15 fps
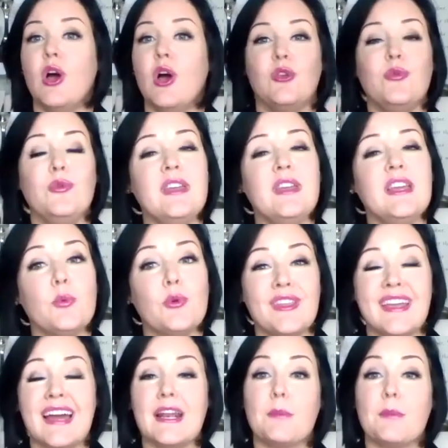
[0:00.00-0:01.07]
You need to
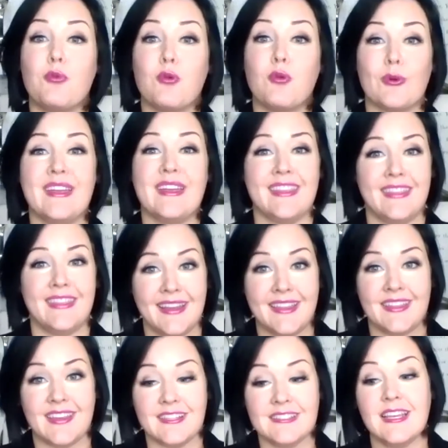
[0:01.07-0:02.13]
really kind of pre-think
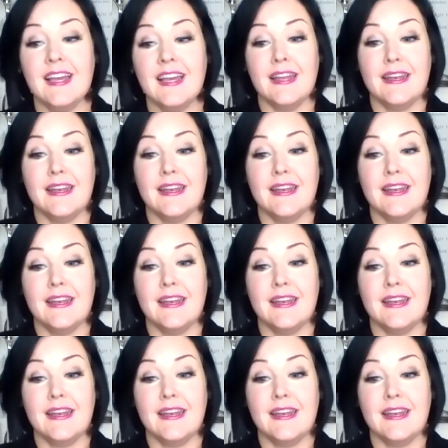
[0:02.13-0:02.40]
this.